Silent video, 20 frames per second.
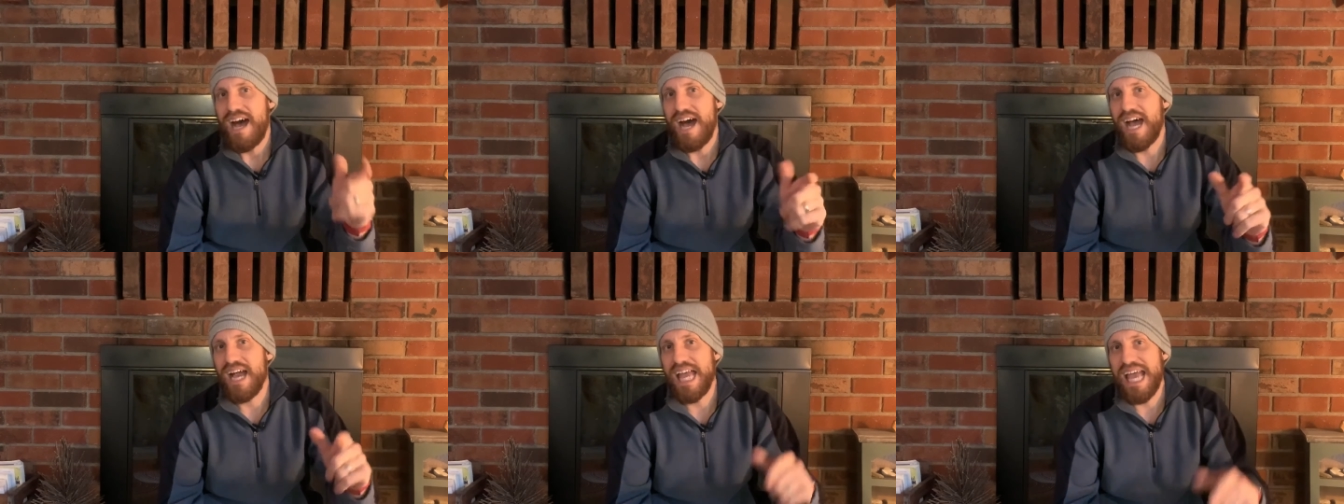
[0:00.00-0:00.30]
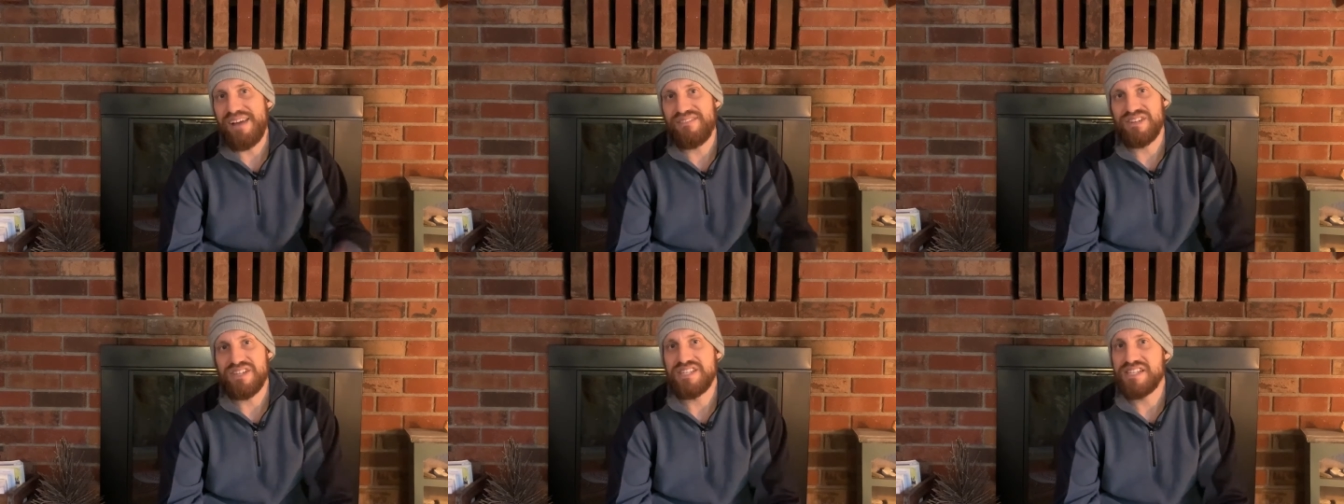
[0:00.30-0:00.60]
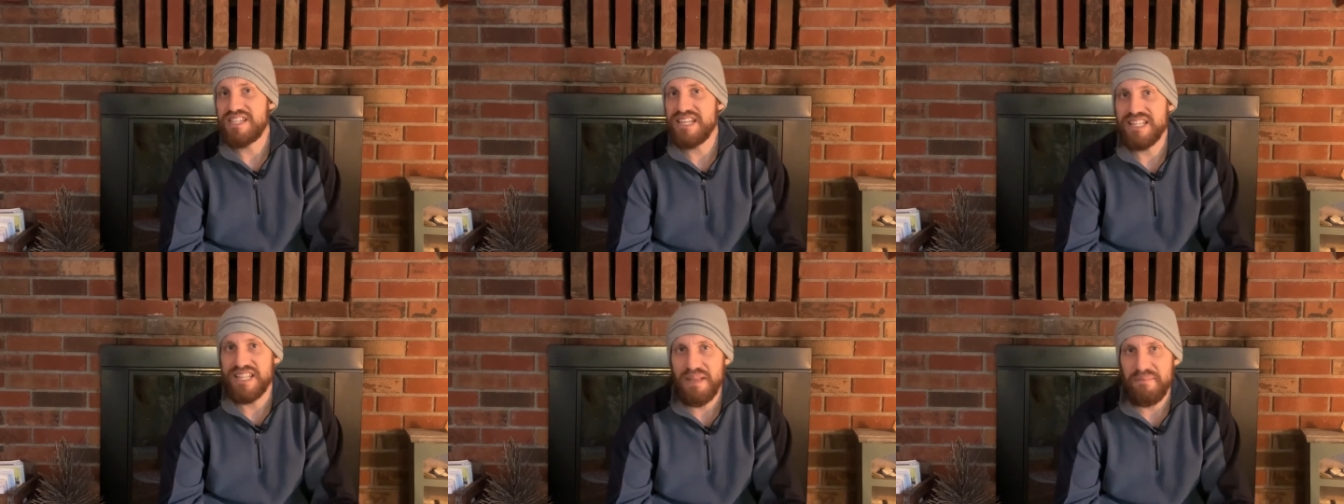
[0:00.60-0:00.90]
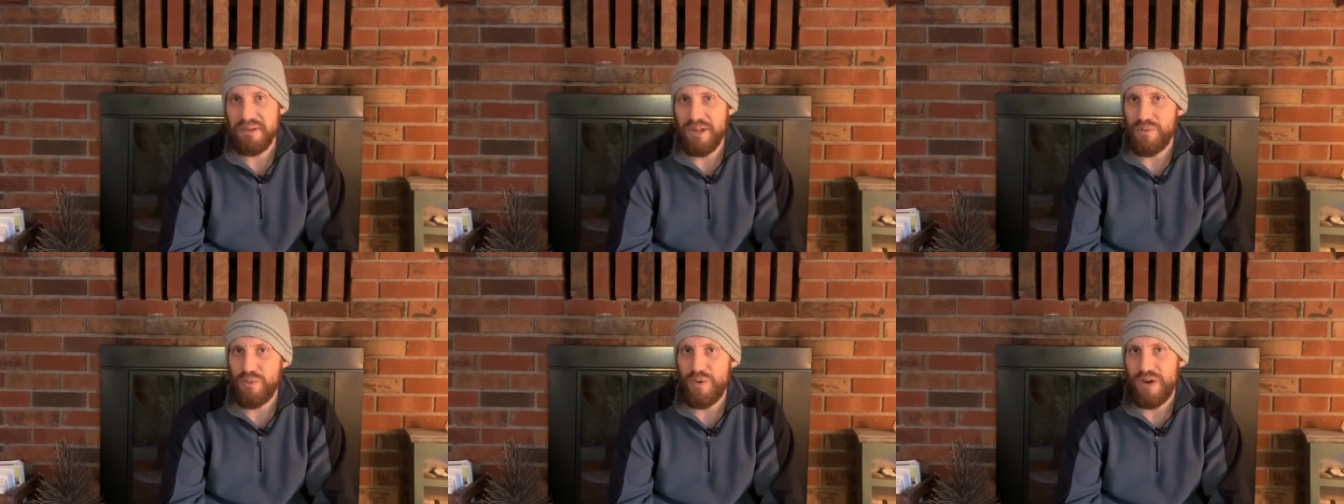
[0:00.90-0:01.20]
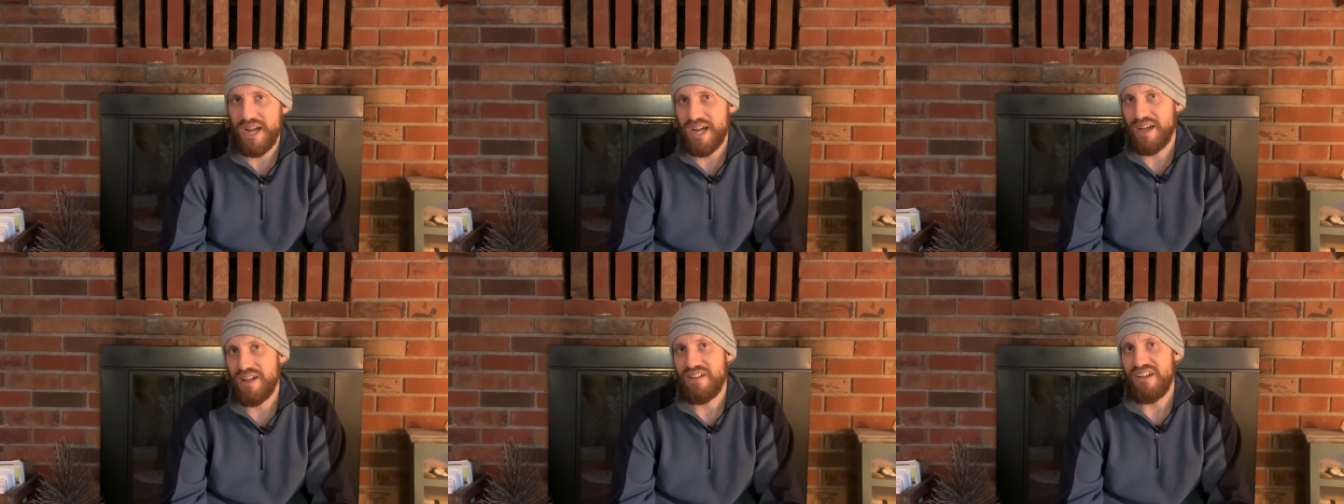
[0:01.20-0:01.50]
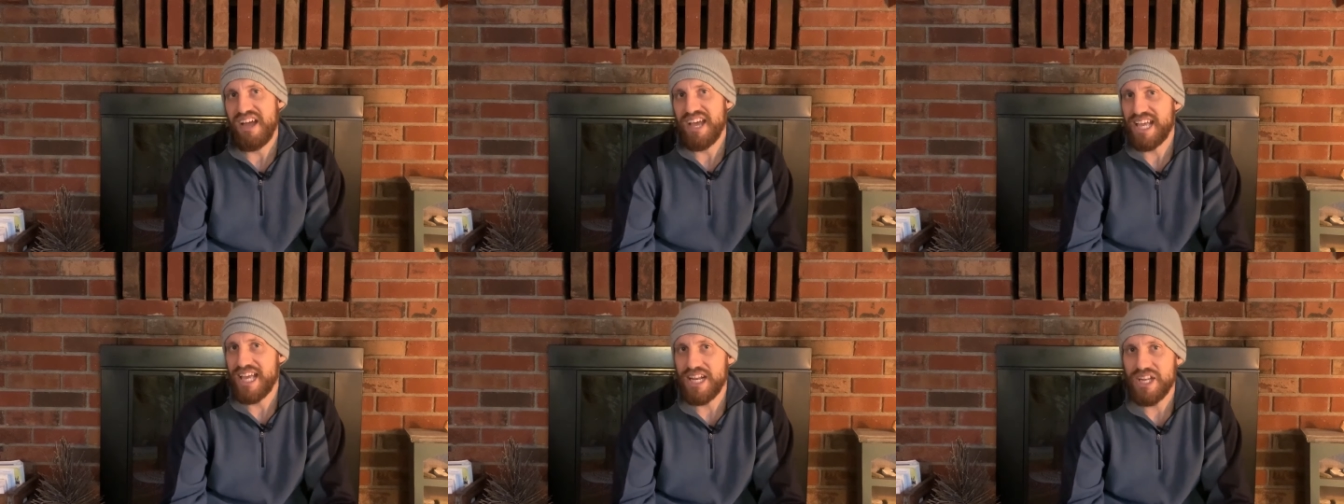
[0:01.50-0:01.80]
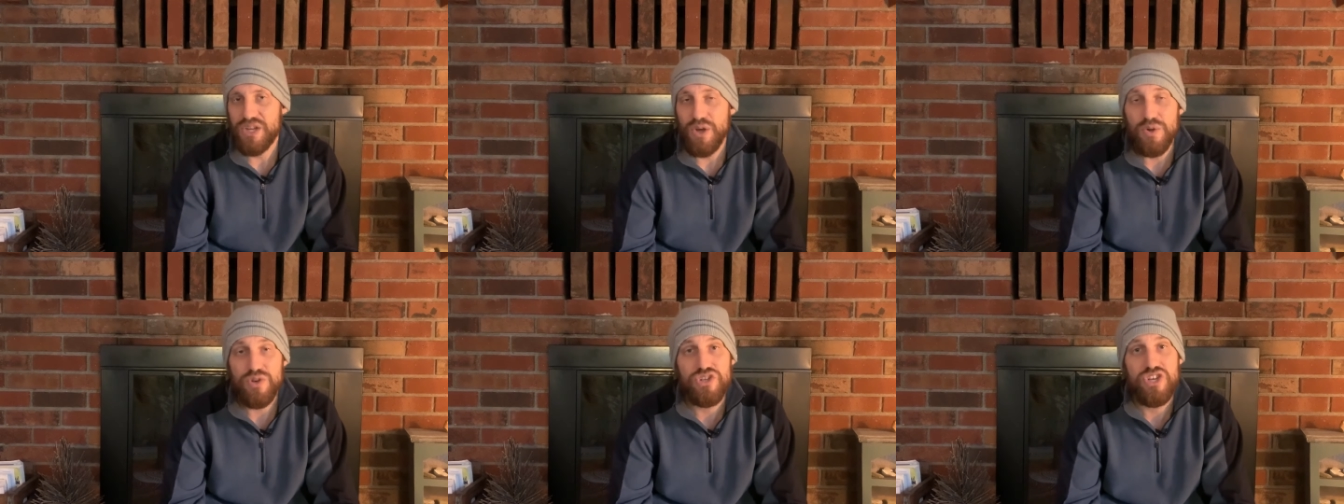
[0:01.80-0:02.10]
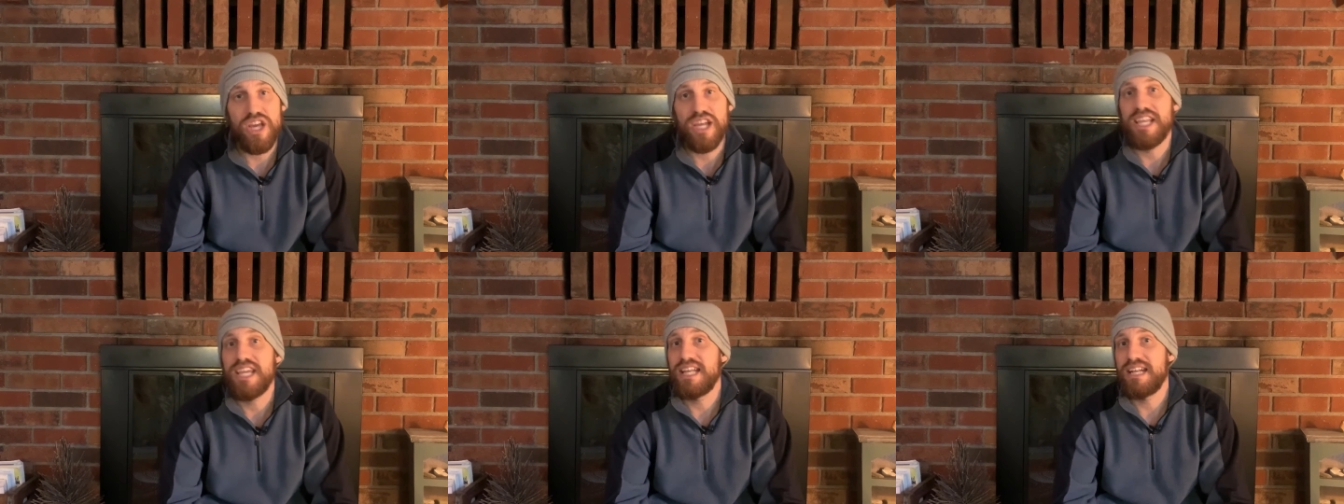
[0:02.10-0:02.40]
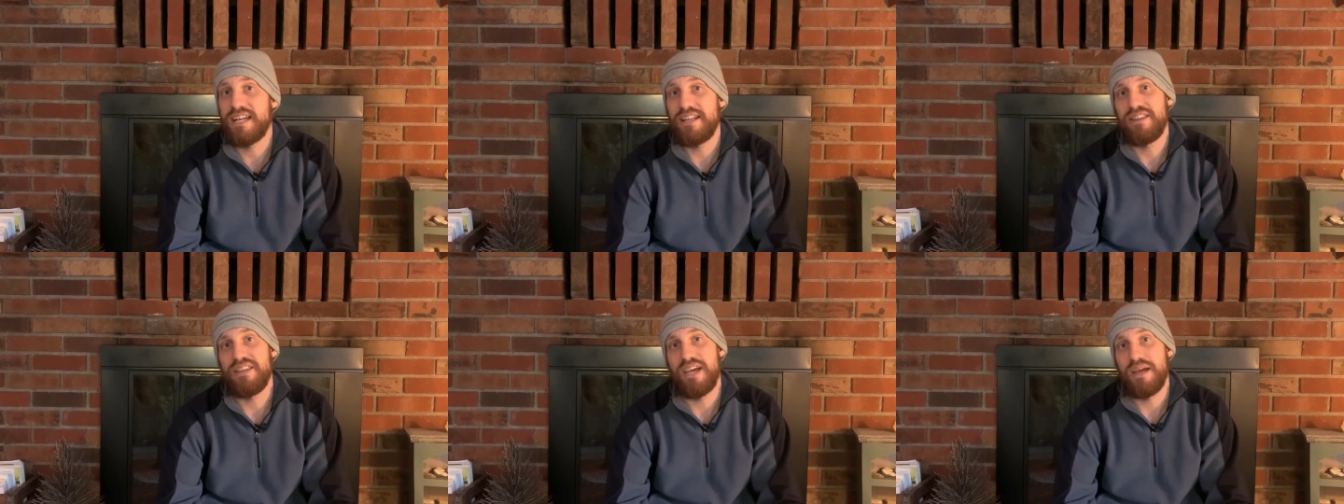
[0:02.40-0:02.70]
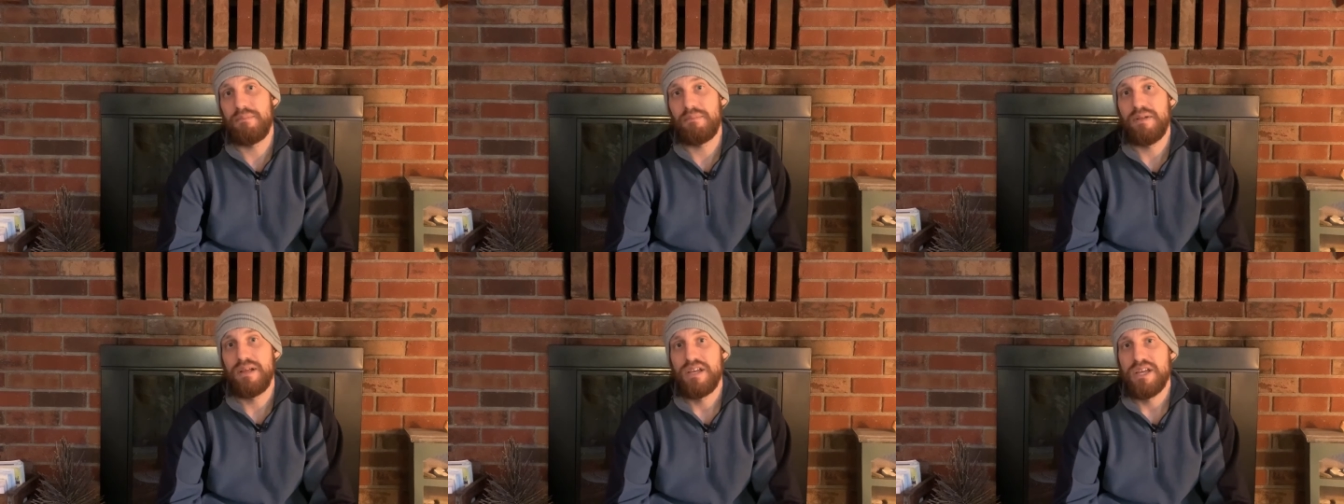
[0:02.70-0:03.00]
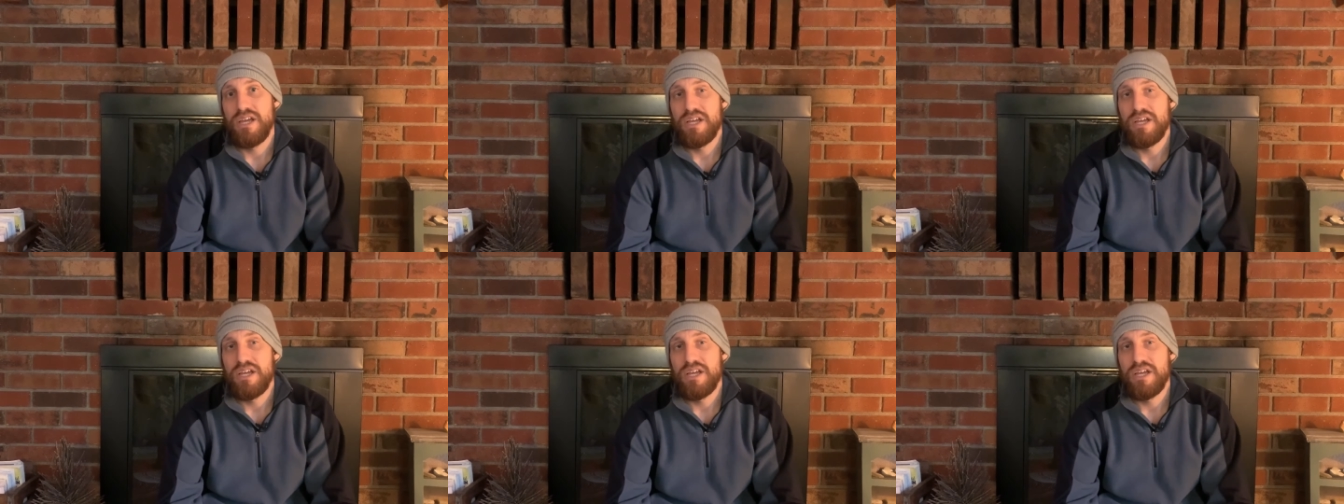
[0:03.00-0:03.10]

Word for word: I haven't seen them in a while. I got to go check in on them.